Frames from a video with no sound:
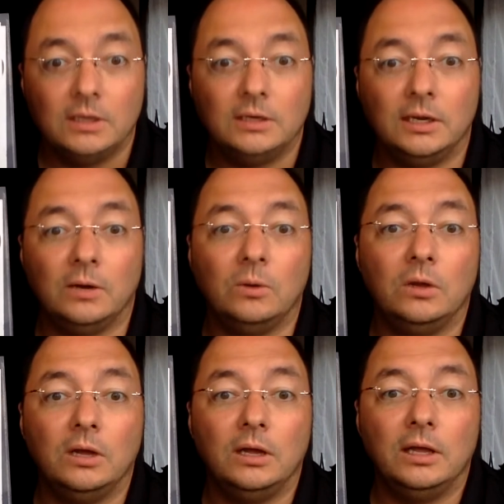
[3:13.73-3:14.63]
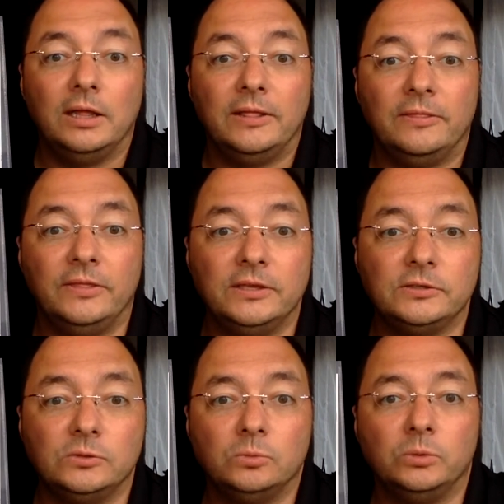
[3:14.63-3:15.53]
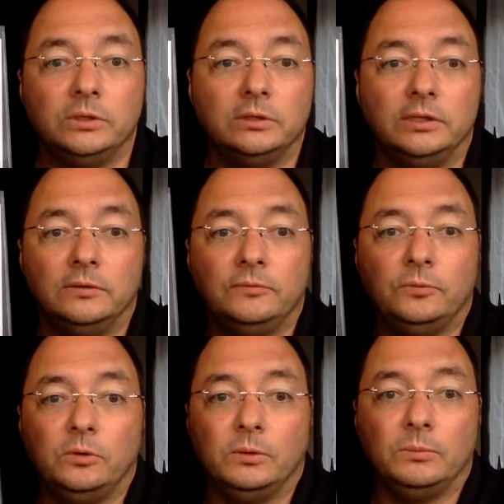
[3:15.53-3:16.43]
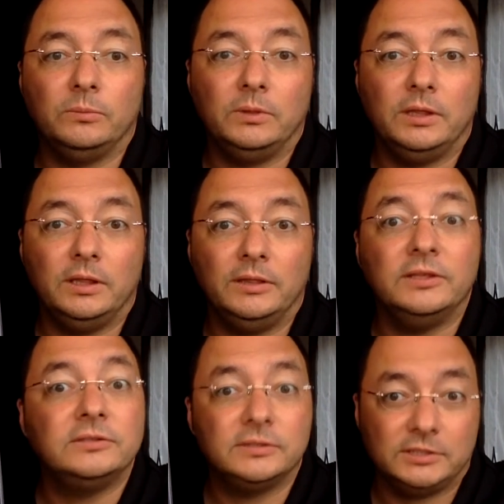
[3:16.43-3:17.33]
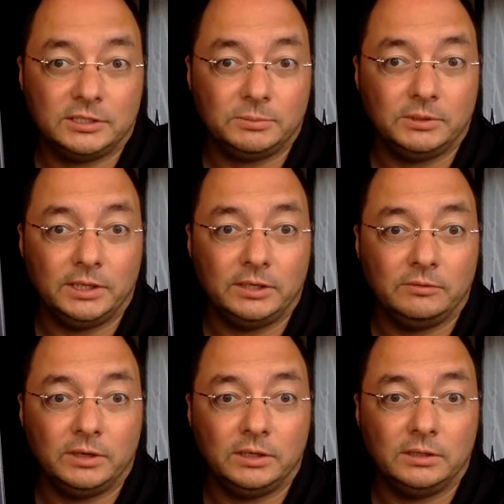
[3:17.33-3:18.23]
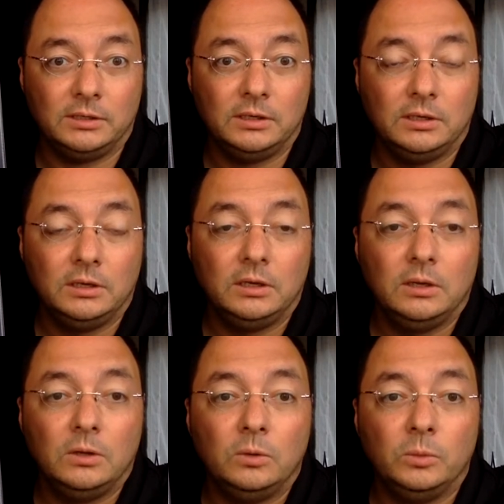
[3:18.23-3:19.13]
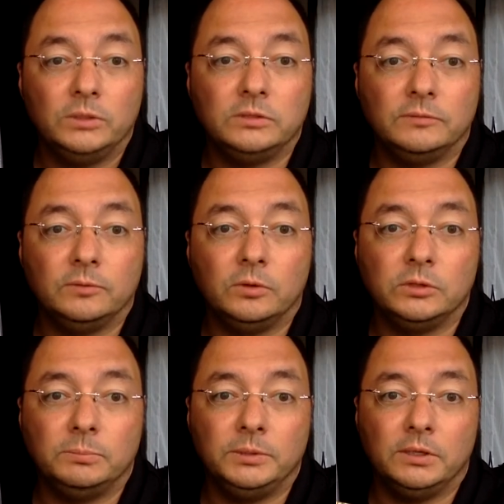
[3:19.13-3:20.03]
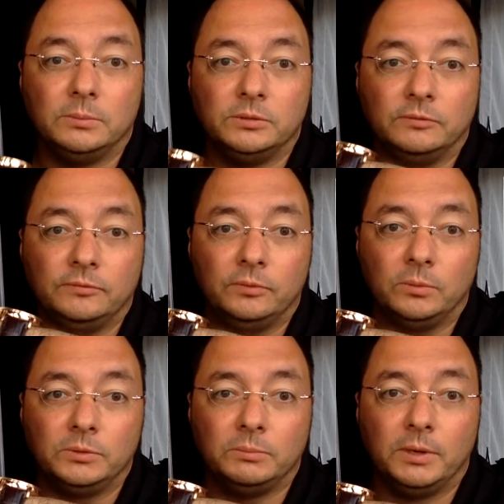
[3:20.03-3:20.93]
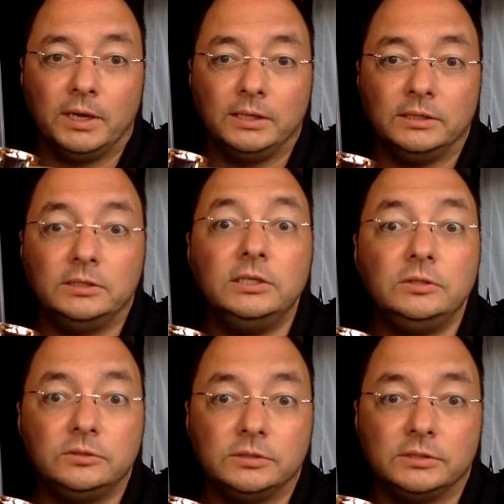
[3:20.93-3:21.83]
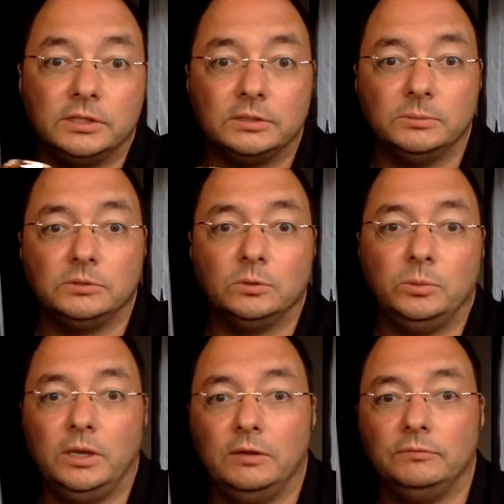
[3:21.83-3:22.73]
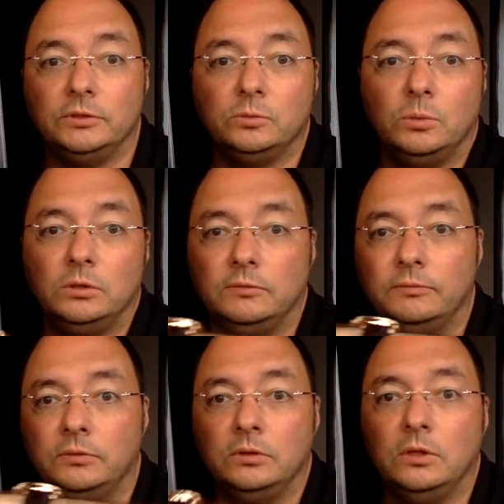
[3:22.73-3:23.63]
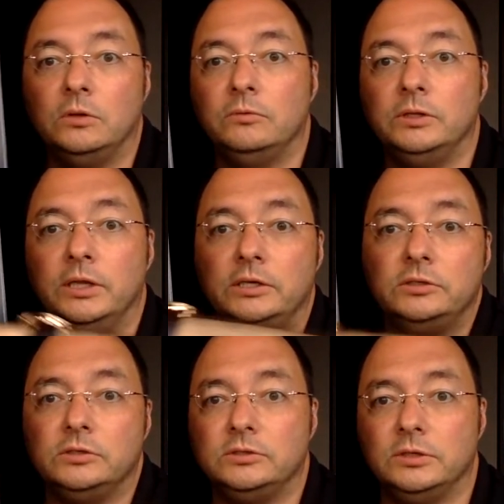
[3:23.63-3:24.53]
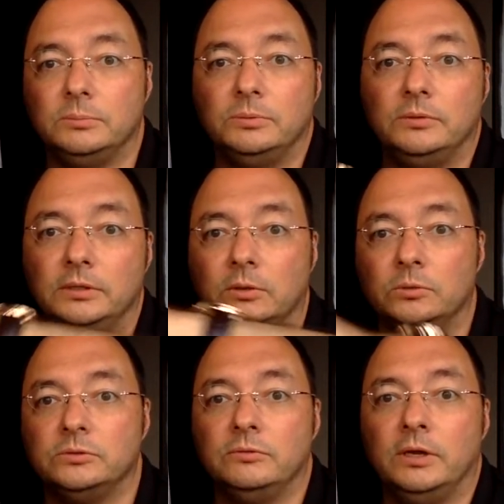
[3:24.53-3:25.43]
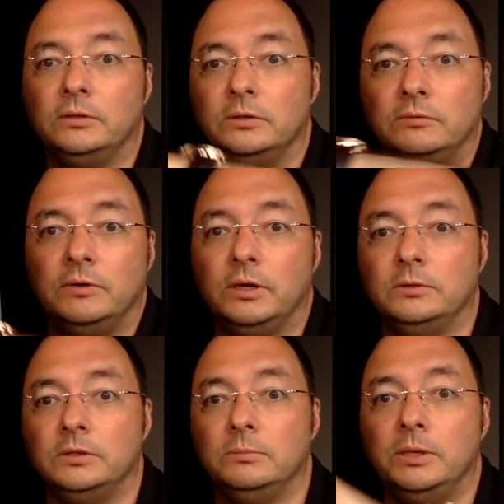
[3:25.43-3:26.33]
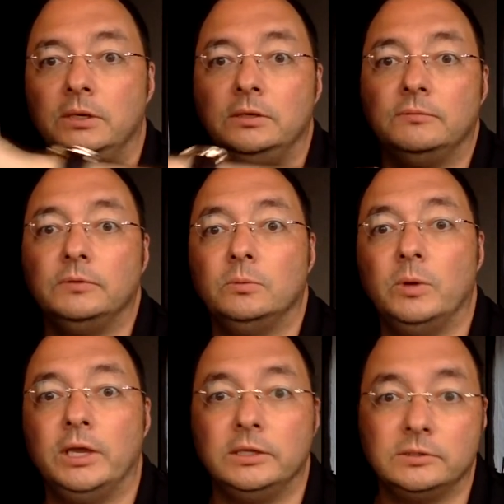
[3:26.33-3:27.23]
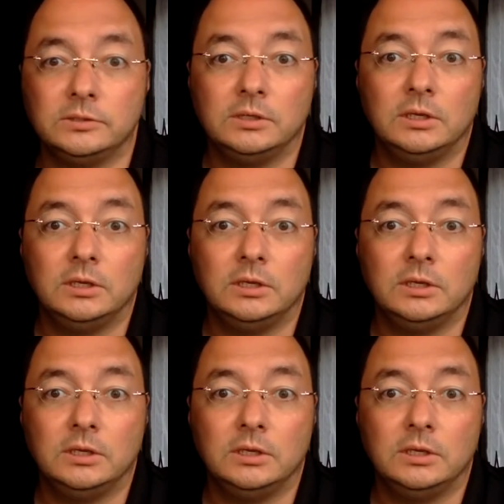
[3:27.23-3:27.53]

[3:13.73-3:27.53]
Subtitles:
Now, this will inform this assessment later on, which of course becomes informed by the teacher's assessment. So we have this wonderful relationship that goes around and around in many different ways.